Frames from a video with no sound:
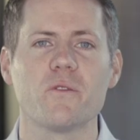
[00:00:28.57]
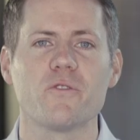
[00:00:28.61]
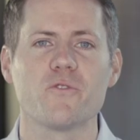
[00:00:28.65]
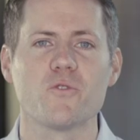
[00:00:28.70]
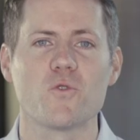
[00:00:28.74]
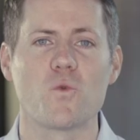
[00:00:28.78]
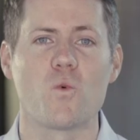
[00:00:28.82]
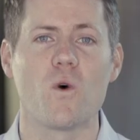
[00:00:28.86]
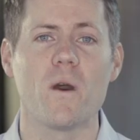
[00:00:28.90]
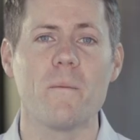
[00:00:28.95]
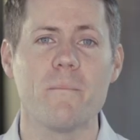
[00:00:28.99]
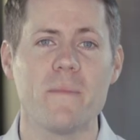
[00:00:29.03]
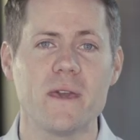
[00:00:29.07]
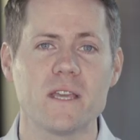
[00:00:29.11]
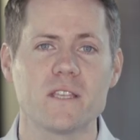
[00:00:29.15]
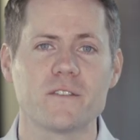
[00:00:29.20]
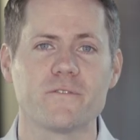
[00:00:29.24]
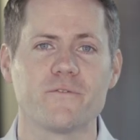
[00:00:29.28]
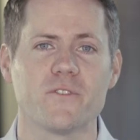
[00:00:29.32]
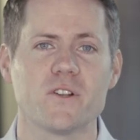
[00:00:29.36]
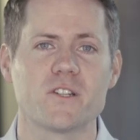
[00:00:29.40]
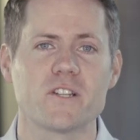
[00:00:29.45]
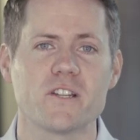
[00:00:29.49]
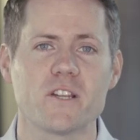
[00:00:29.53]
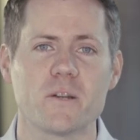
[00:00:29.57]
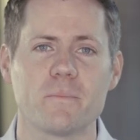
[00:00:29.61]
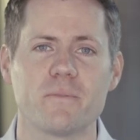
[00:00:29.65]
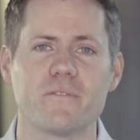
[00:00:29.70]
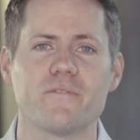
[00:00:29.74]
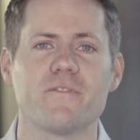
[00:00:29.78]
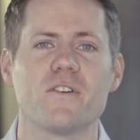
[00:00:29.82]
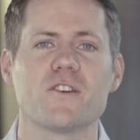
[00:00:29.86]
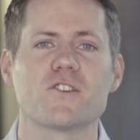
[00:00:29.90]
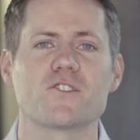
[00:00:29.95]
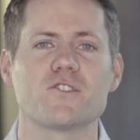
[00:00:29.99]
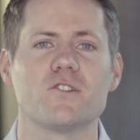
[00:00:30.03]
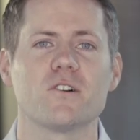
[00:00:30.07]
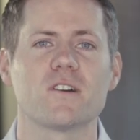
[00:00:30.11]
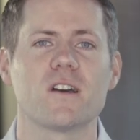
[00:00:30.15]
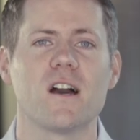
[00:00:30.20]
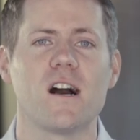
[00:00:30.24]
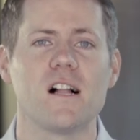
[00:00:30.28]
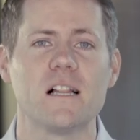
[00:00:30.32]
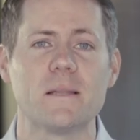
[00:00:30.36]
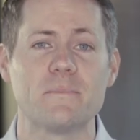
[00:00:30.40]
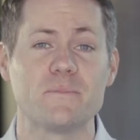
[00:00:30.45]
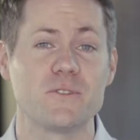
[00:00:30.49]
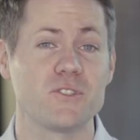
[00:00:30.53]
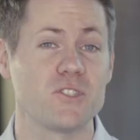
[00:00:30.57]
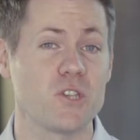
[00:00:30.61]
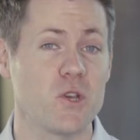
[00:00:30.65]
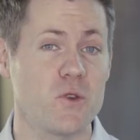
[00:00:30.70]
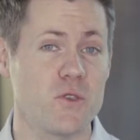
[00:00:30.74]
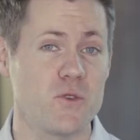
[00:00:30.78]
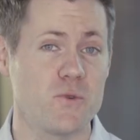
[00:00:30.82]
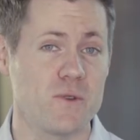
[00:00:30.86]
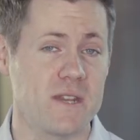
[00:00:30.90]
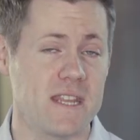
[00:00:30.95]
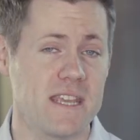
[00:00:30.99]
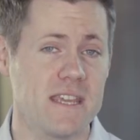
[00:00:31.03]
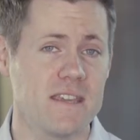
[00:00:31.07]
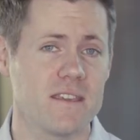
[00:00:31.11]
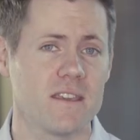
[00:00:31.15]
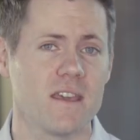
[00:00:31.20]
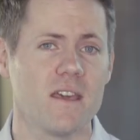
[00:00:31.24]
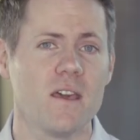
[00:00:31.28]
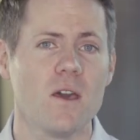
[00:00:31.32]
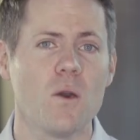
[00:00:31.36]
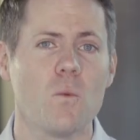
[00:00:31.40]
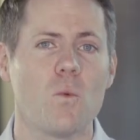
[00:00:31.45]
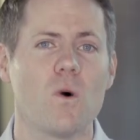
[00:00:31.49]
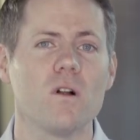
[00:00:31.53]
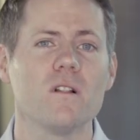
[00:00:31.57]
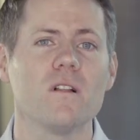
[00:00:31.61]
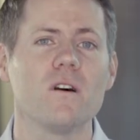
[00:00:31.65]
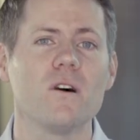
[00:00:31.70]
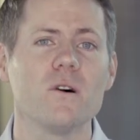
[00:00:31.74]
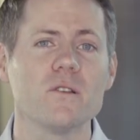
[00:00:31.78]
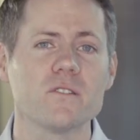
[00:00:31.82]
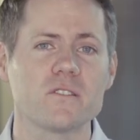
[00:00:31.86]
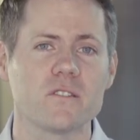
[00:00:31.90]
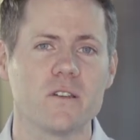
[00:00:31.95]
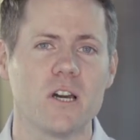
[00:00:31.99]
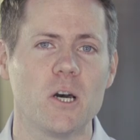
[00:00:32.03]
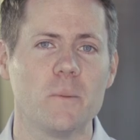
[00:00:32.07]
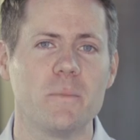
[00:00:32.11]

you through what makes Frigidaire Professional columns so unique while also